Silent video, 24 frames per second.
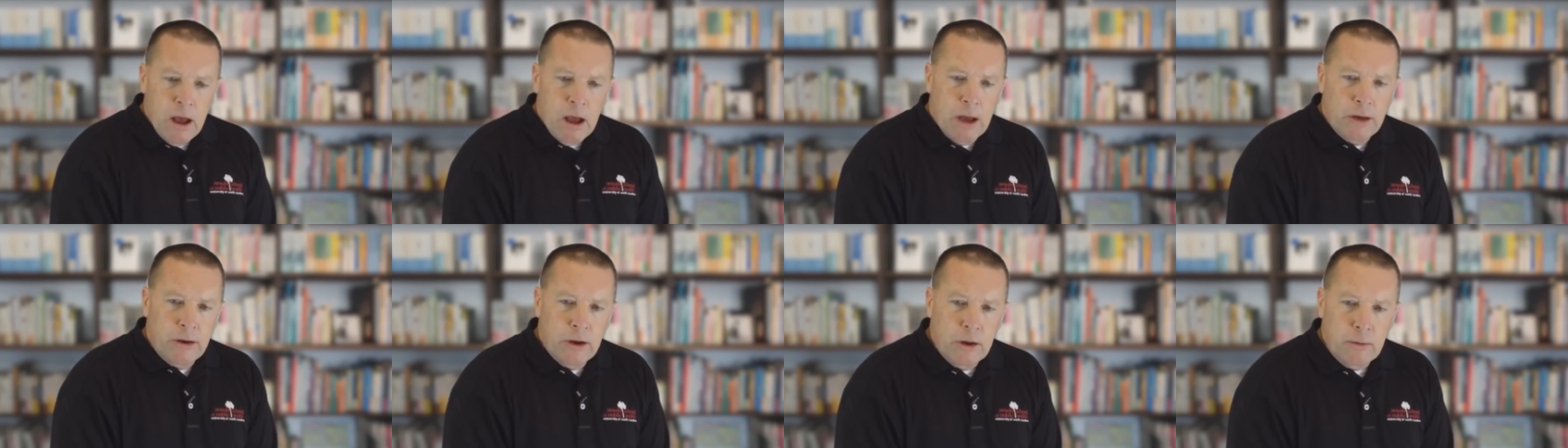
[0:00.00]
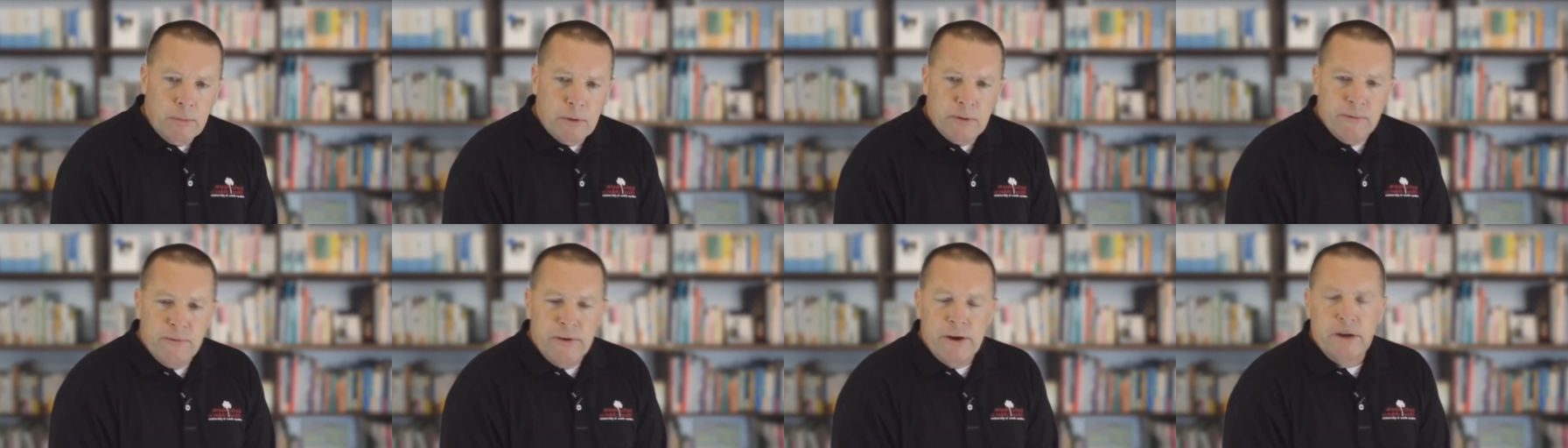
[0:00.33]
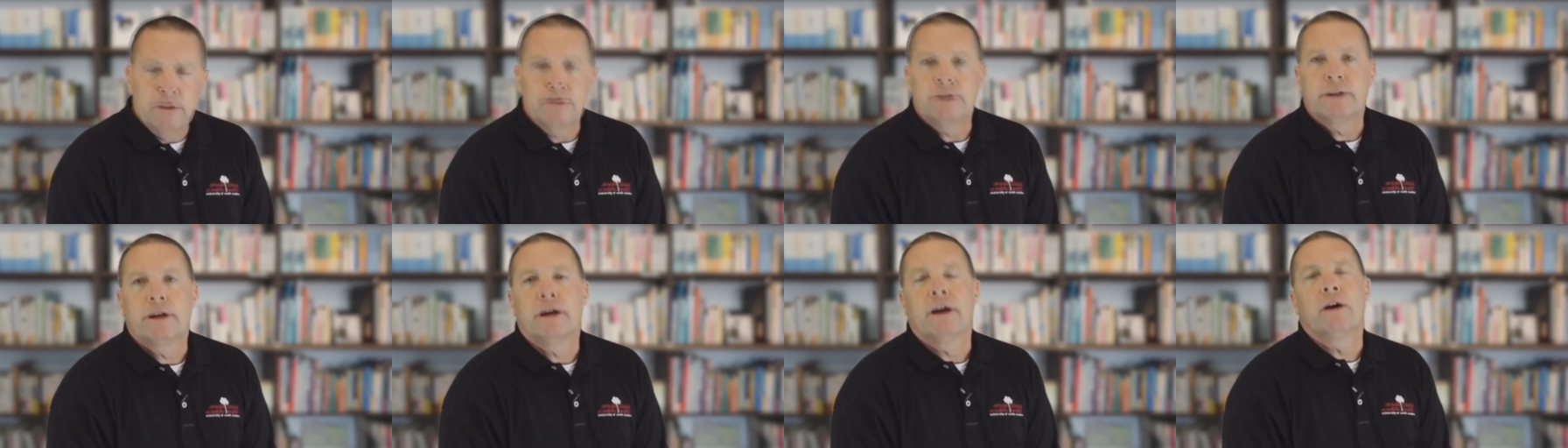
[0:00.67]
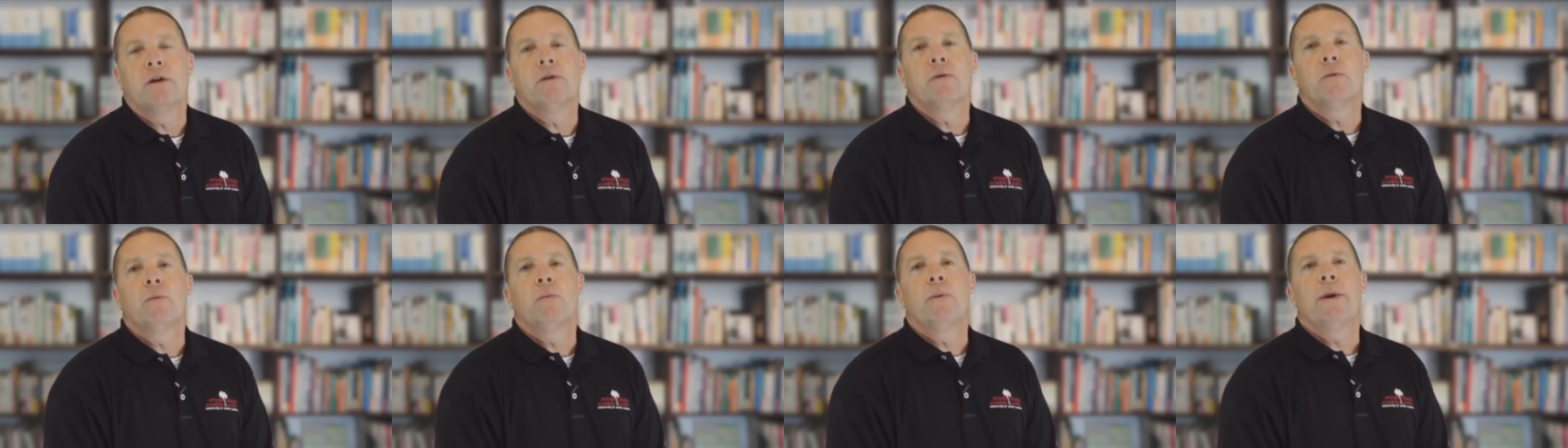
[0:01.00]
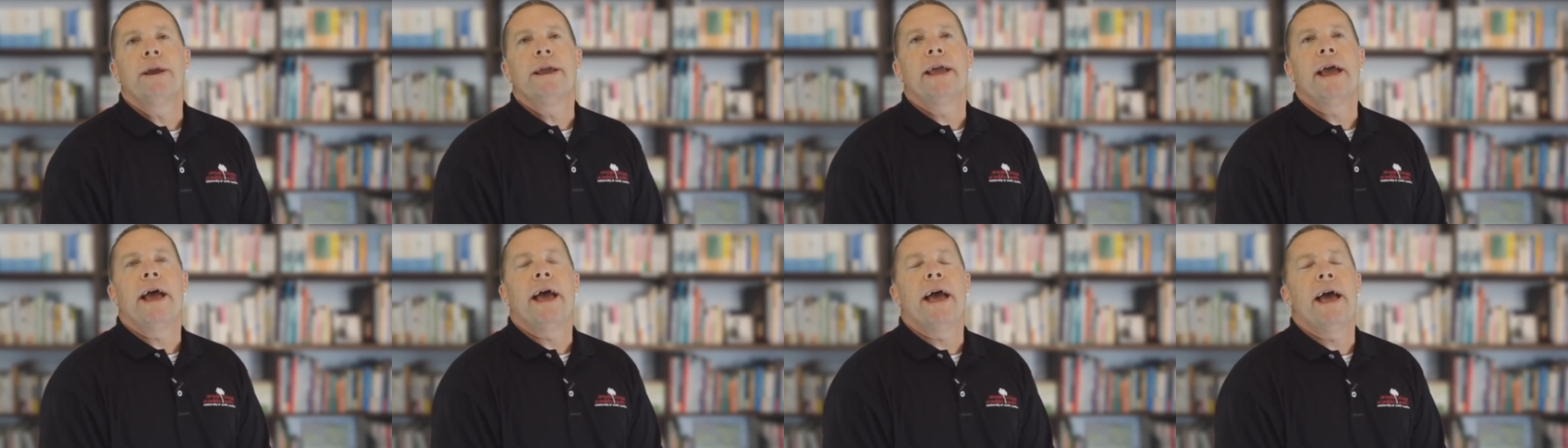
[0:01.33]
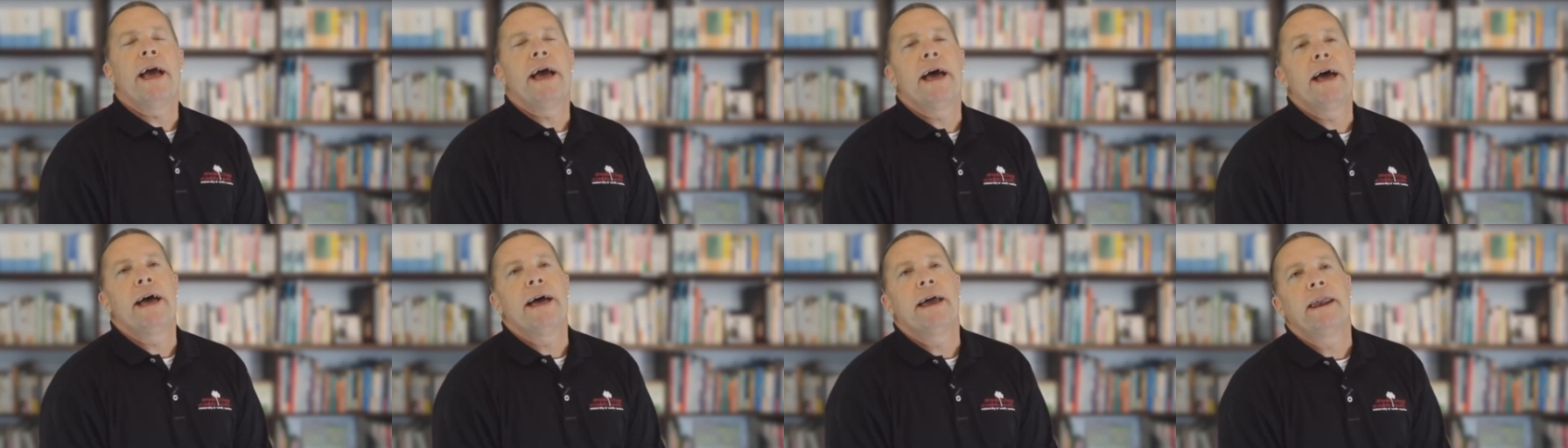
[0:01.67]
A number of years ago, we
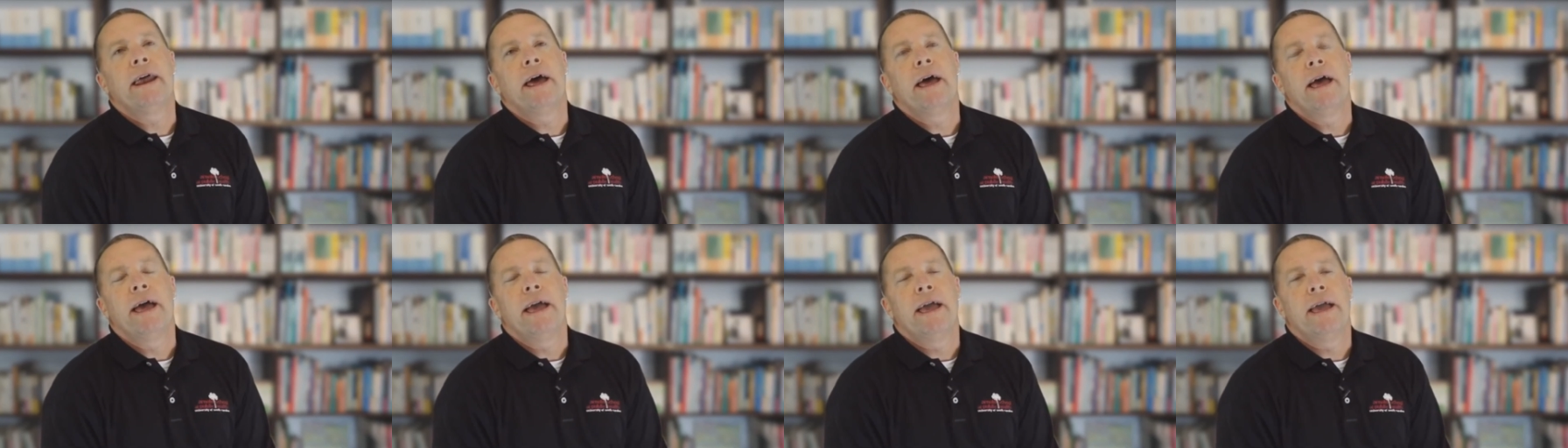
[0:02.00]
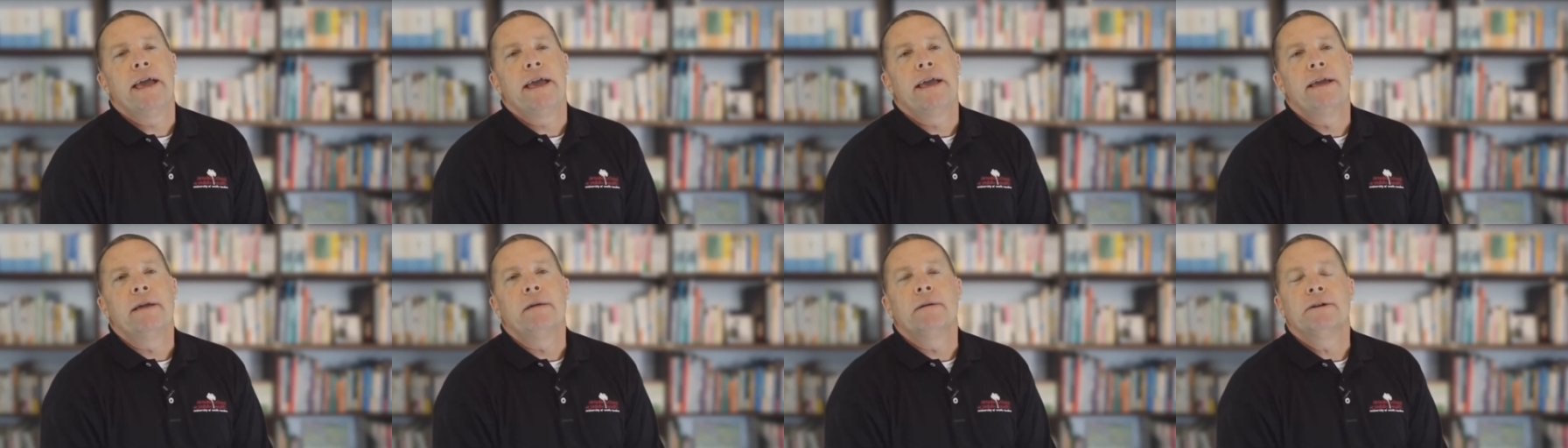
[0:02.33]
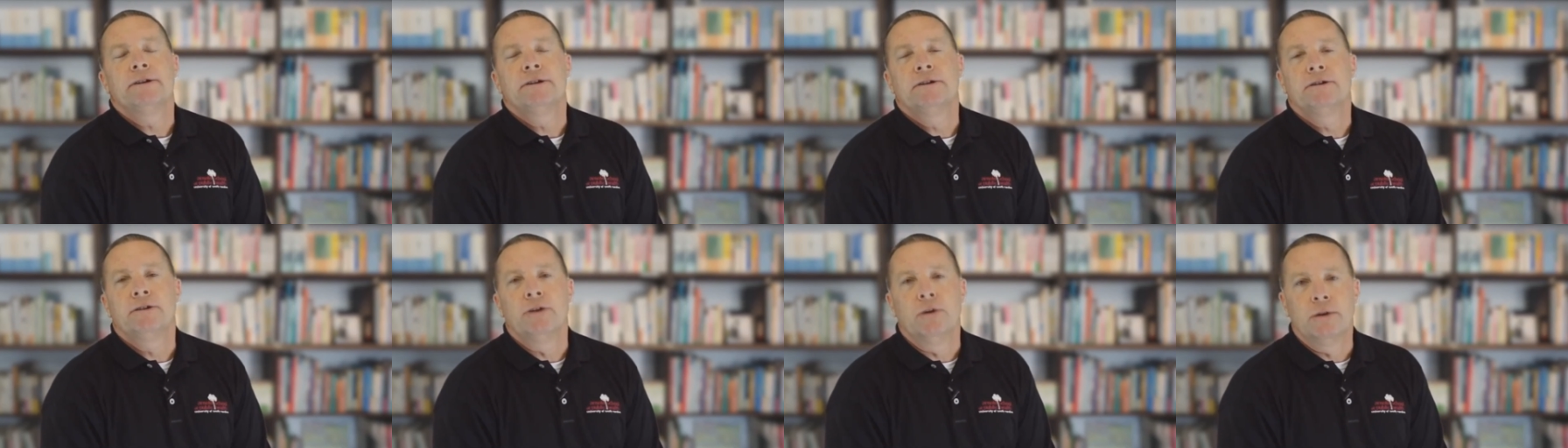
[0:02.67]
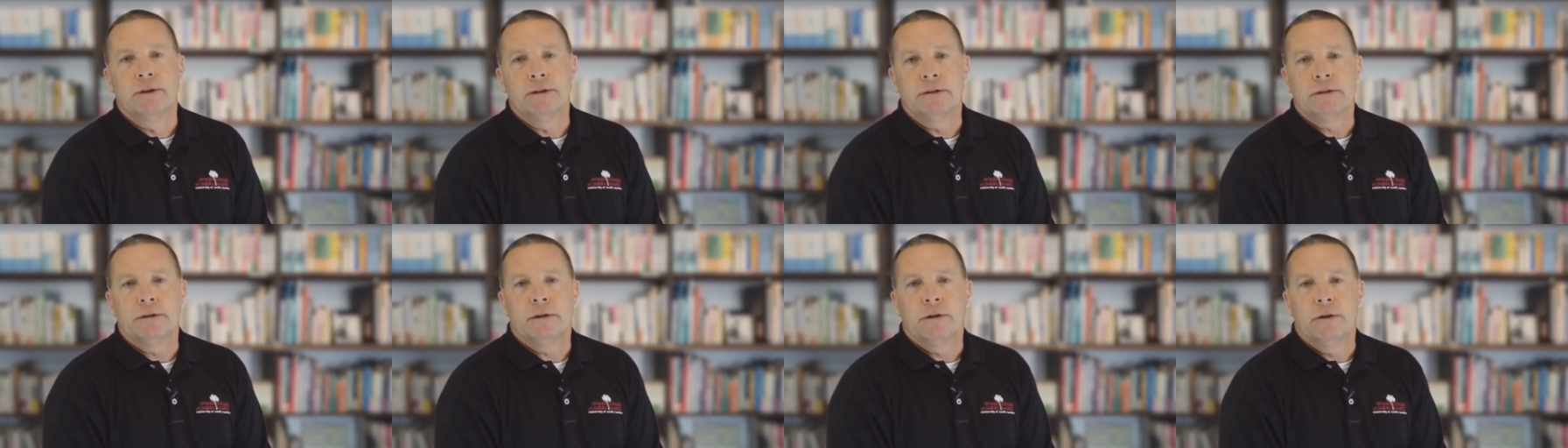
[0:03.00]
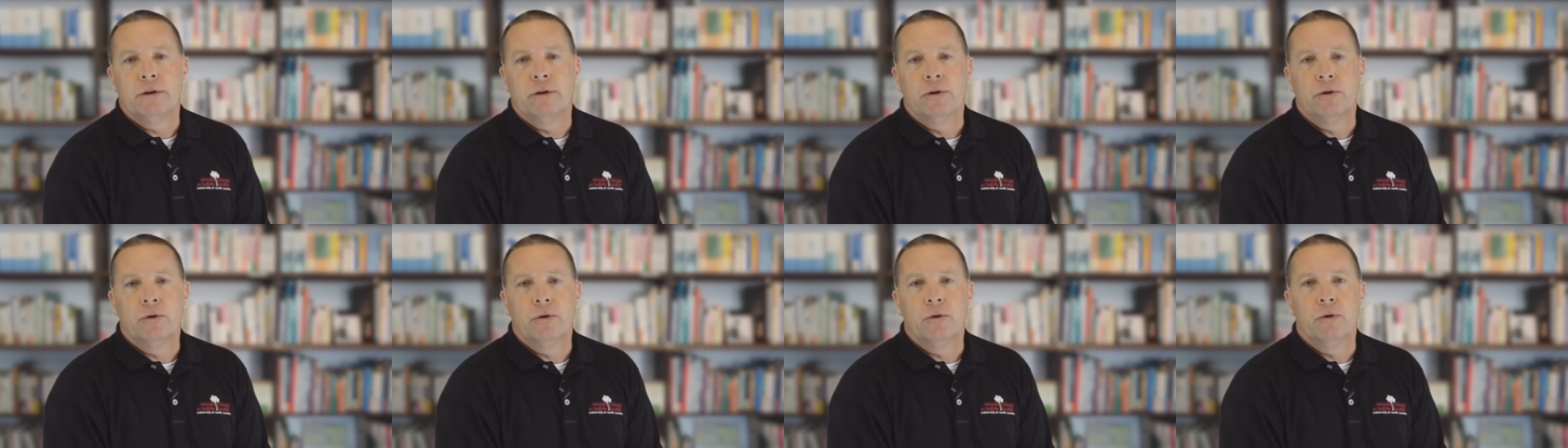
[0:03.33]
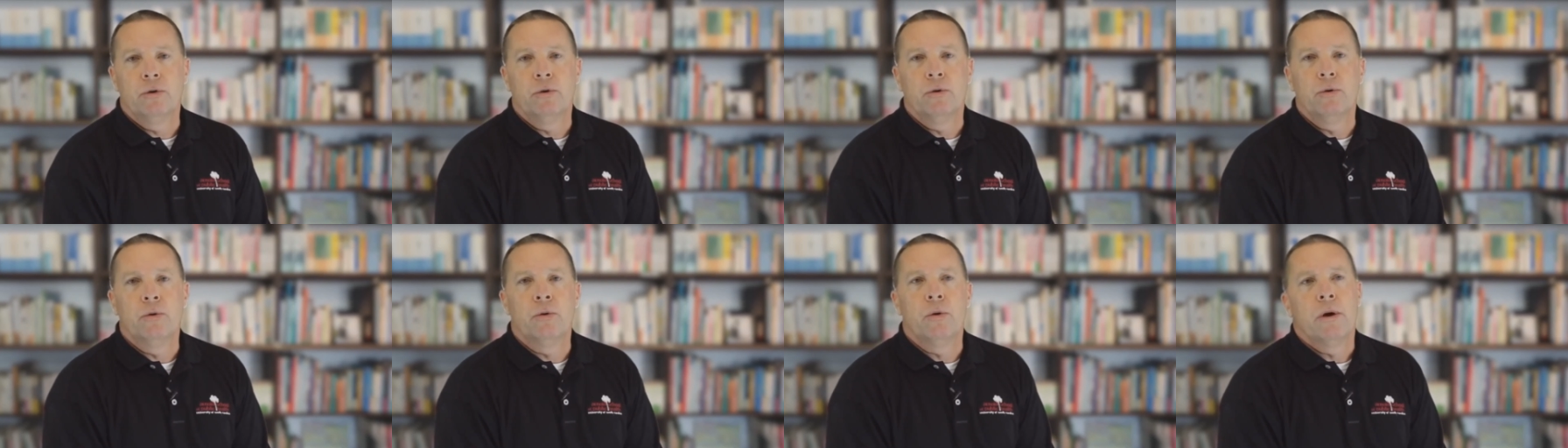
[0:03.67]
had a student
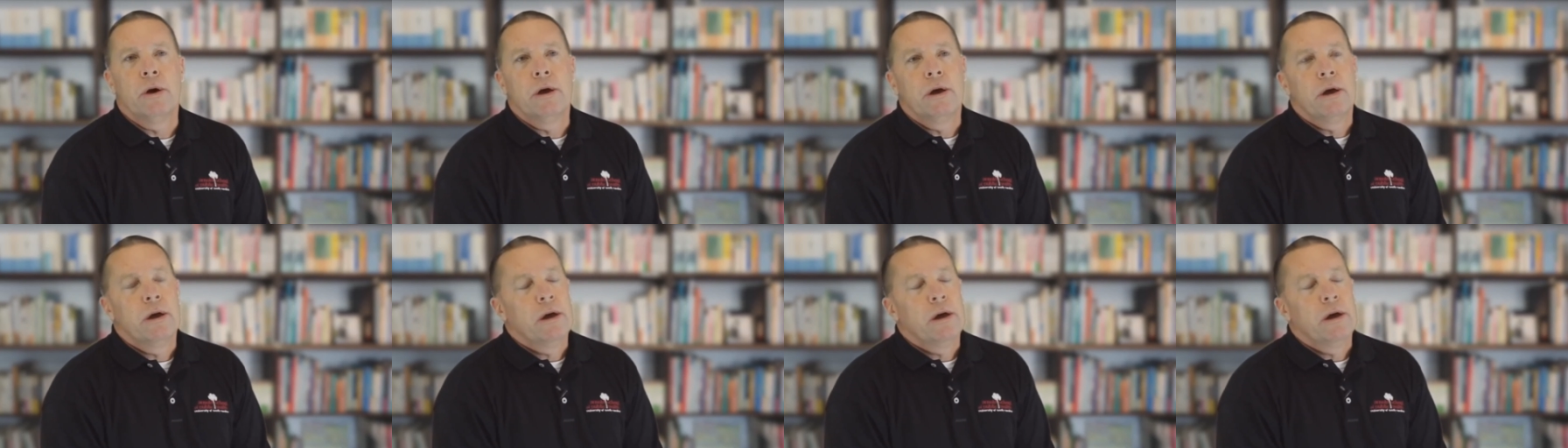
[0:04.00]
who,